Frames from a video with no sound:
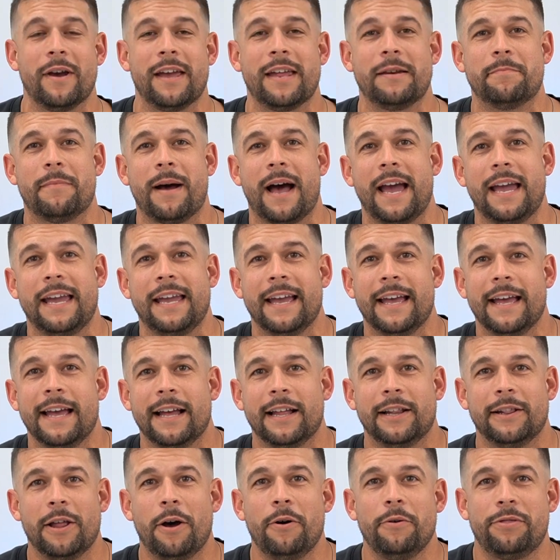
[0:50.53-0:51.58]
in my
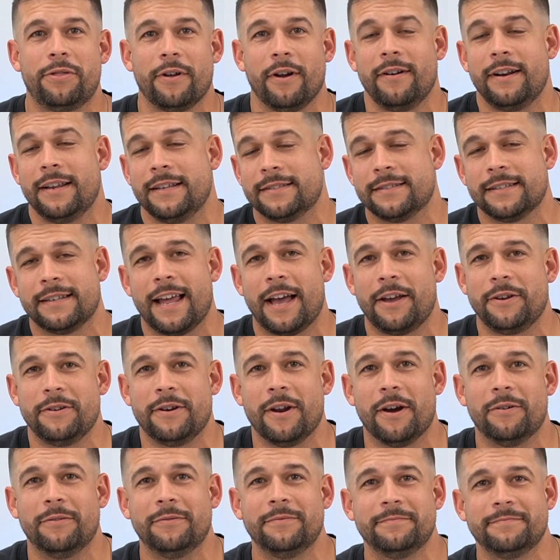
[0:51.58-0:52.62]
low 30s. And now you
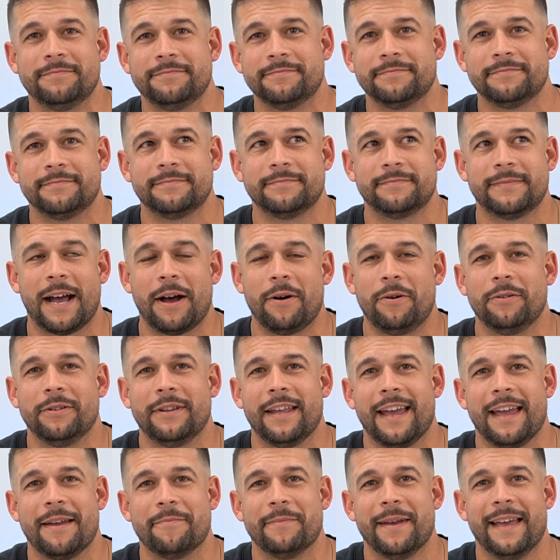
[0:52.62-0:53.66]
know how old
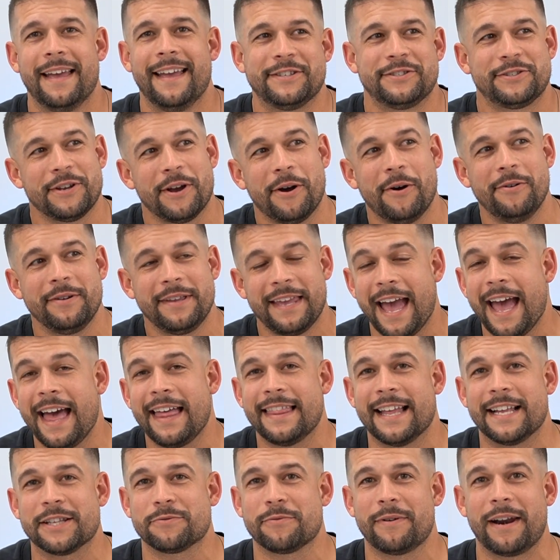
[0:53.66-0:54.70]
I am. So yeah,
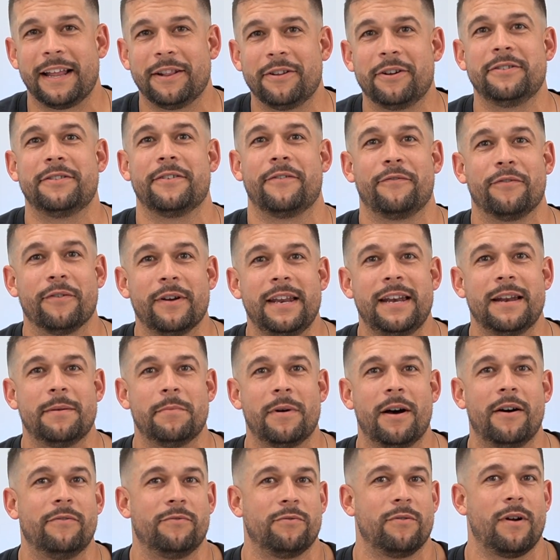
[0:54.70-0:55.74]
that's when I learned the freedom of